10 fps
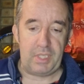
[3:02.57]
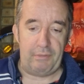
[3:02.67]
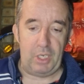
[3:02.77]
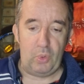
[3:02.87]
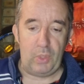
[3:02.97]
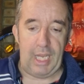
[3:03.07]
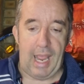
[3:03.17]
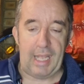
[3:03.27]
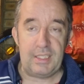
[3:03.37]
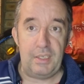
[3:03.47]
something called the
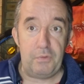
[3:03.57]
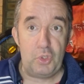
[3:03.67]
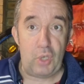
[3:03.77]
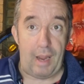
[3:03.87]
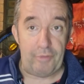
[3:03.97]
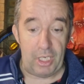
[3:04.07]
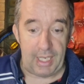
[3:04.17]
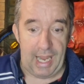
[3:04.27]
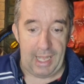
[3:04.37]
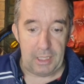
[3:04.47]
Active Travel
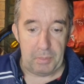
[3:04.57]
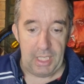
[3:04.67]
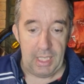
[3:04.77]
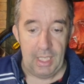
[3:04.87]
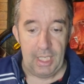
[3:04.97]
Academy.